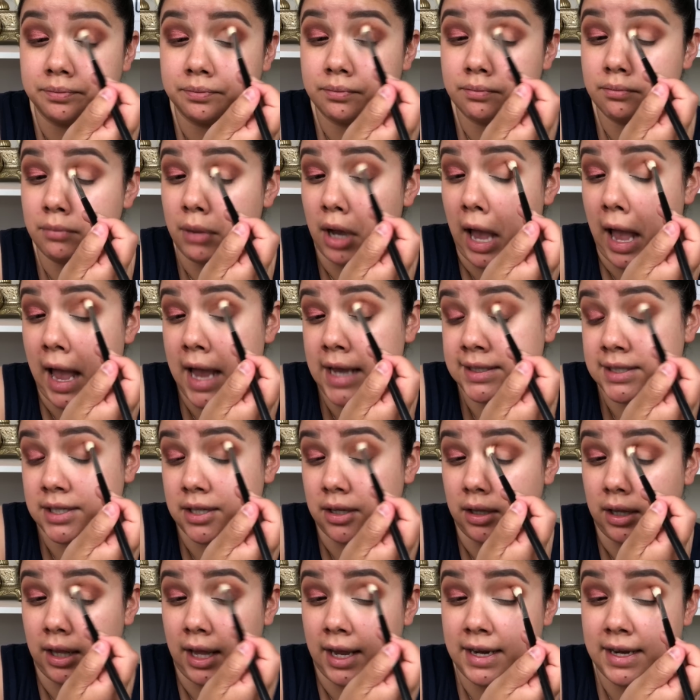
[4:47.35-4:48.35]
But I
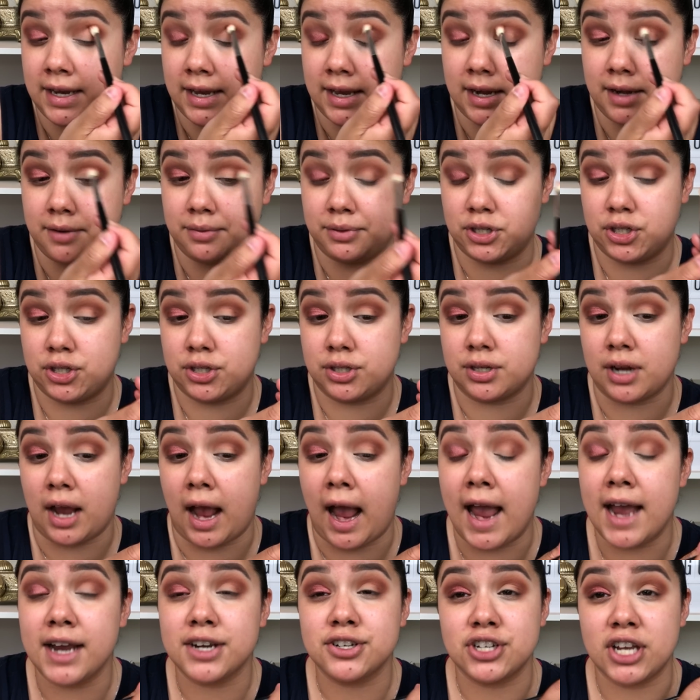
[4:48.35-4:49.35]
still like it, and
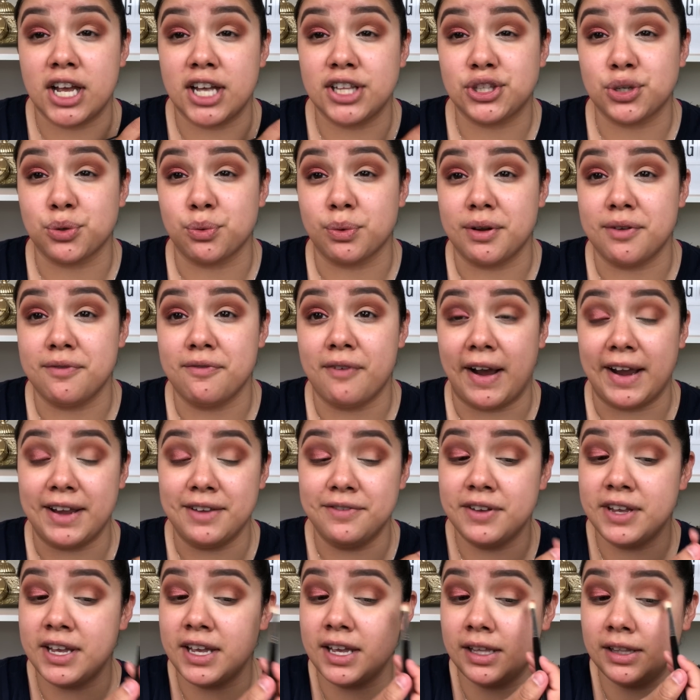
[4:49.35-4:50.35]
I actually had to
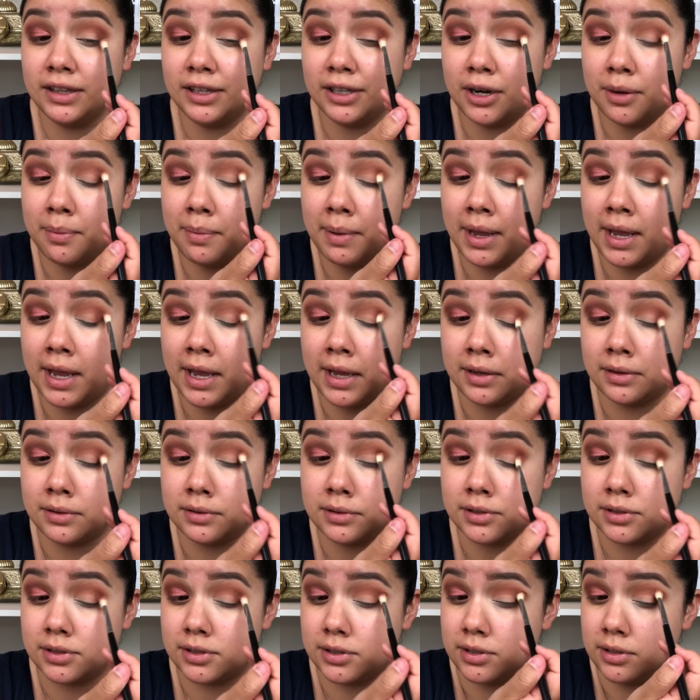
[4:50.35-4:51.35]
revive it a little bit, and
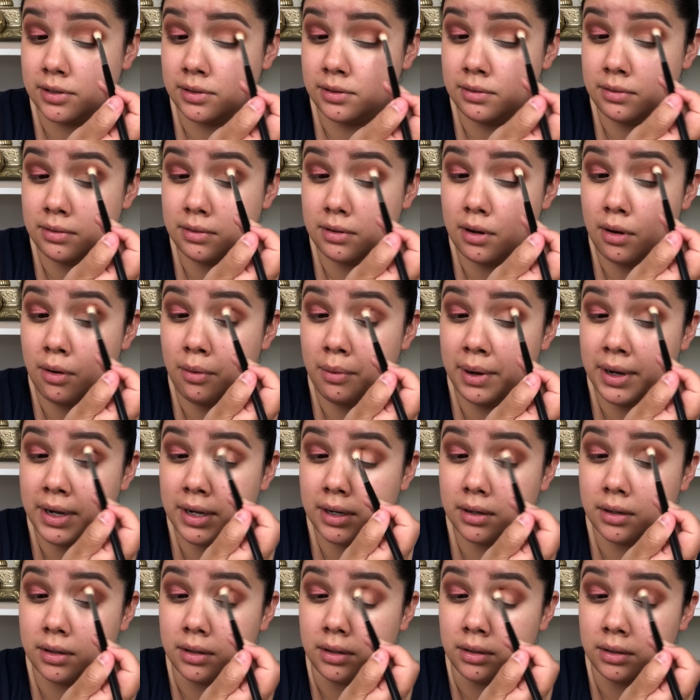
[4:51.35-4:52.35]
it's still
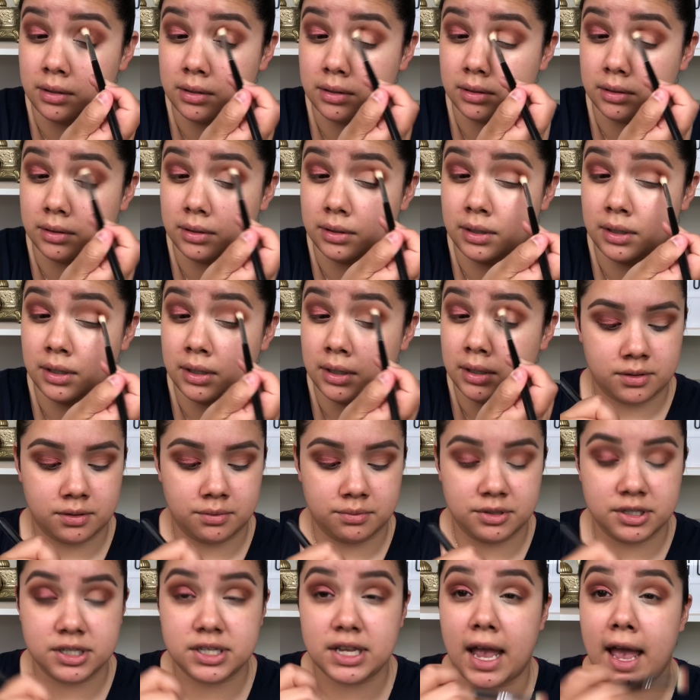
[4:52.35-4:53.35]
going good. So
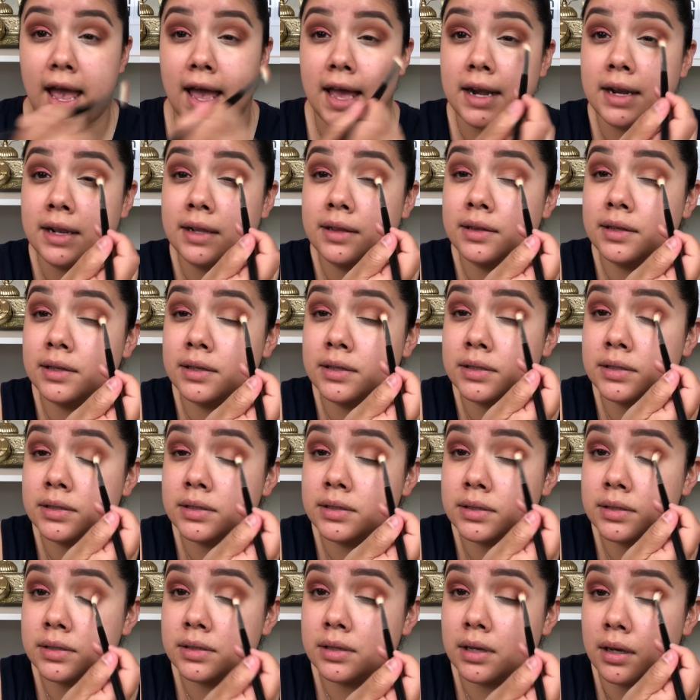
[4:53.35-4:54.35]
I'm just adding
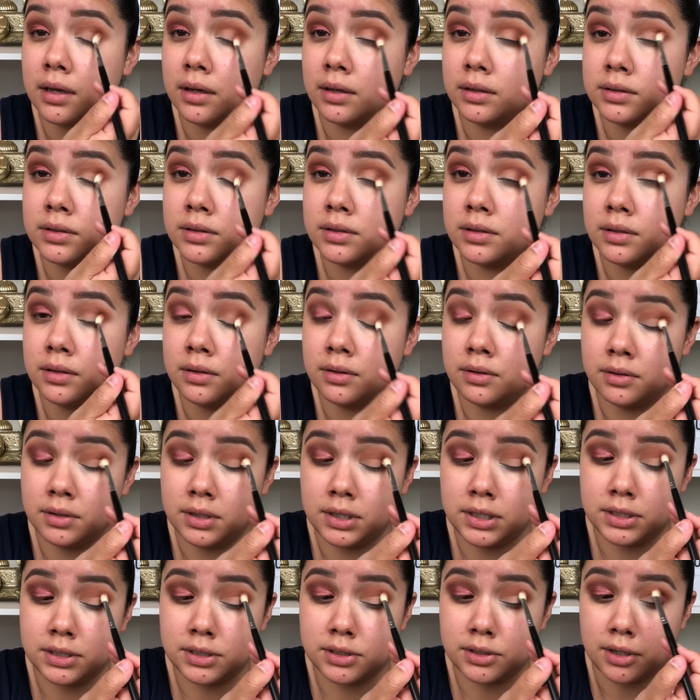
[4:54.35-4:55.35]
this onto the
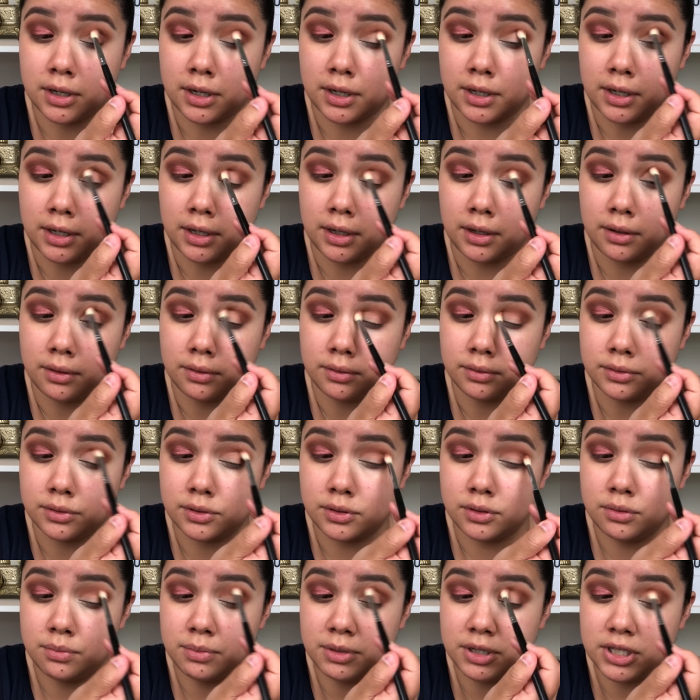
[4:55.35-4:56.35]
crease, trying not to go
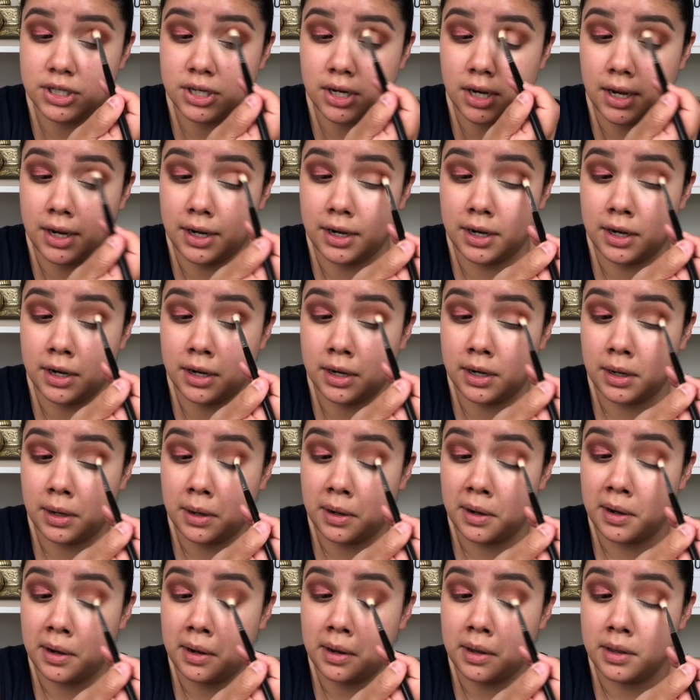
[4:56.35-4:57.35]
too much higher,
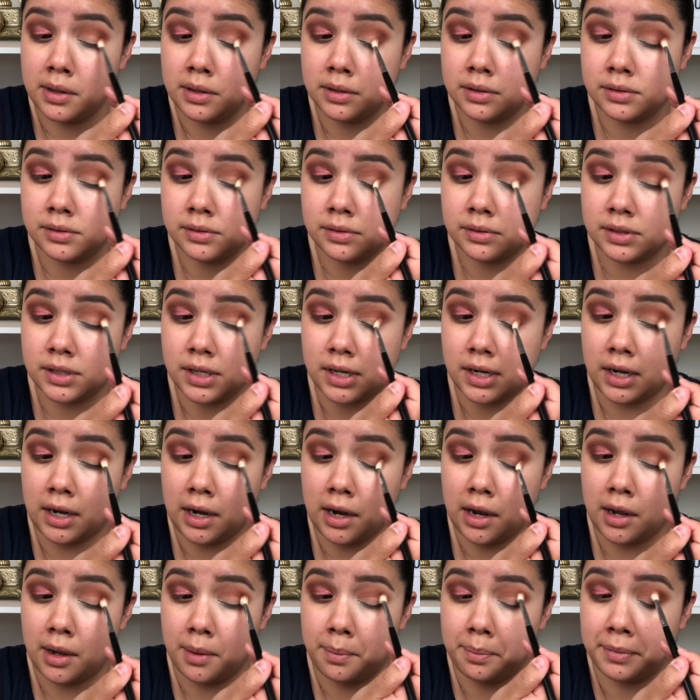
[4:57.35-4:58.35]

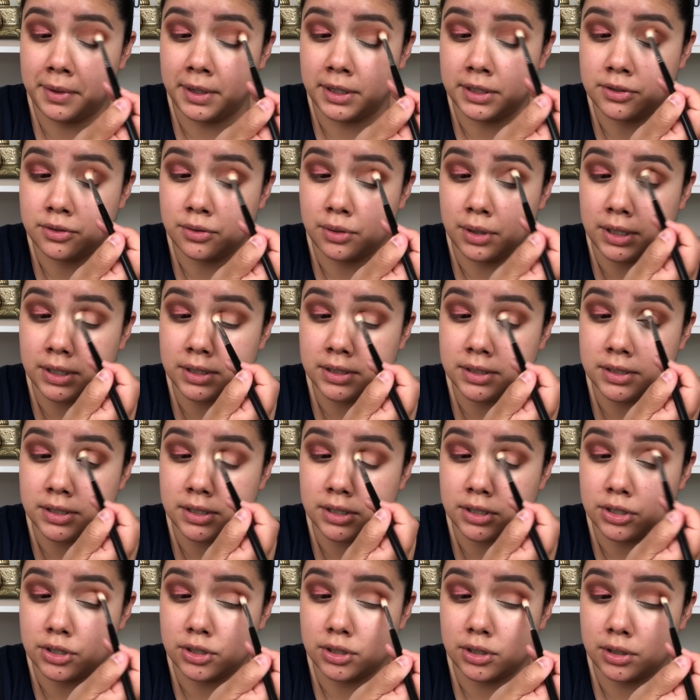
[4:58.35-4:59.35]
setting up that
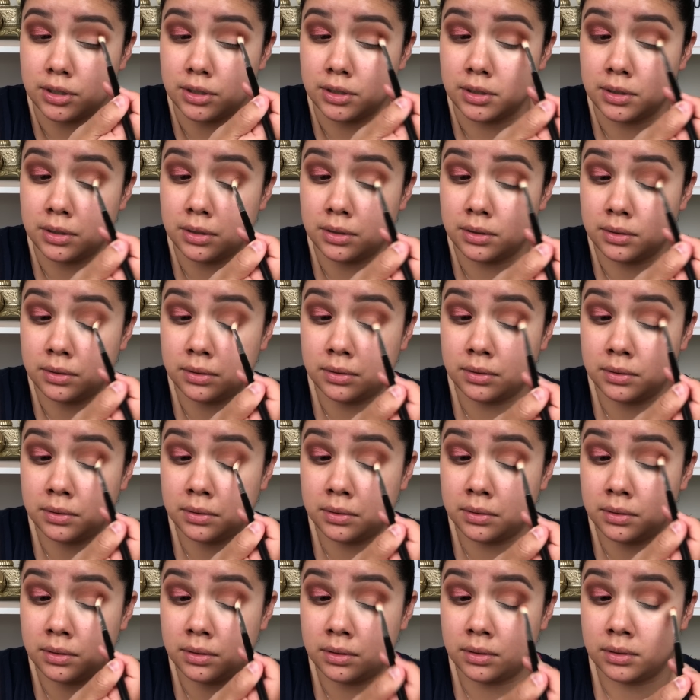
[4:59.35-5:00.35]
transition.
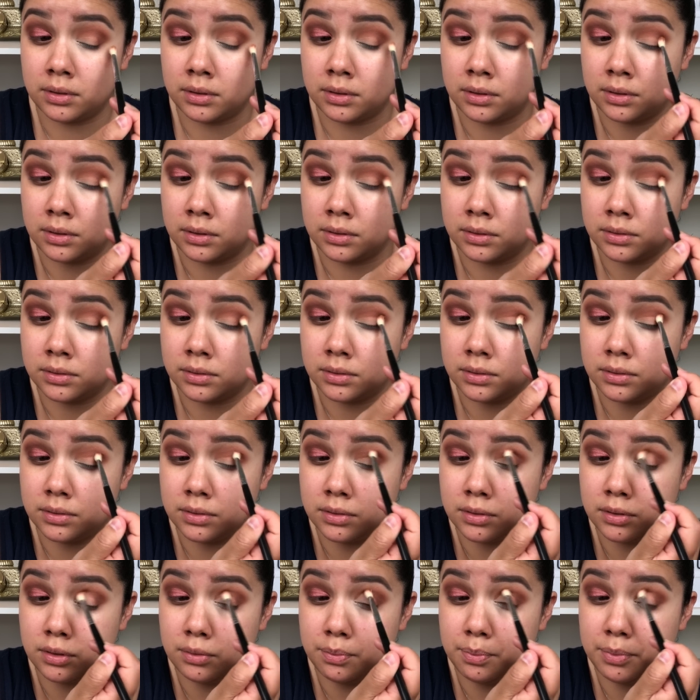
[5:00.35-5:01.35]

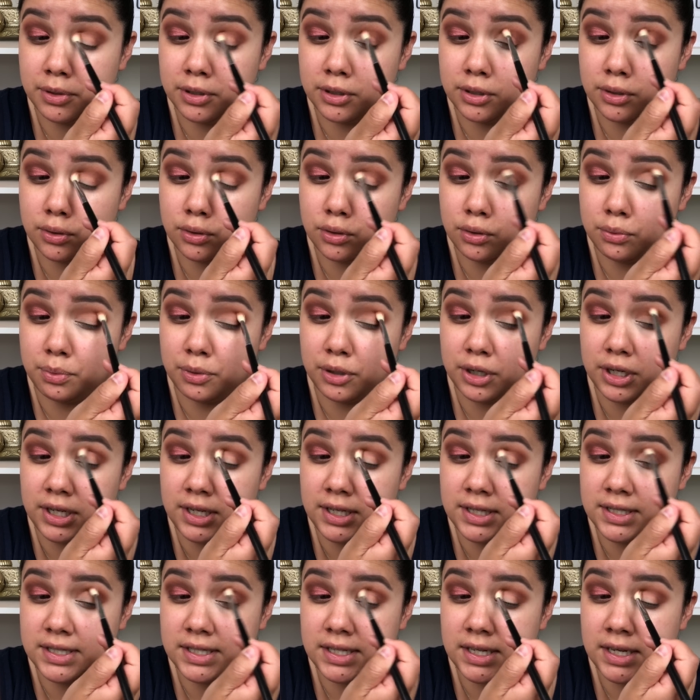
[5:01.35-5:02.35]
Super duper
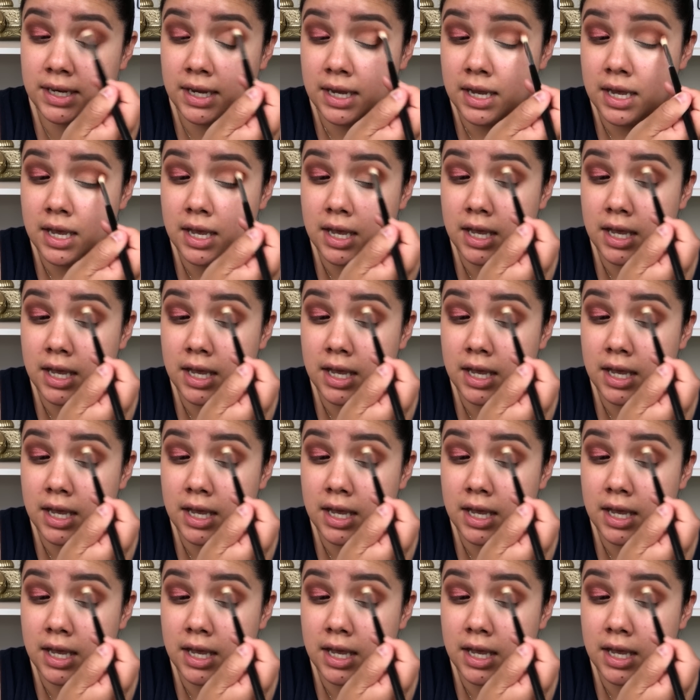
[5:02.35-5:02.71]
easy.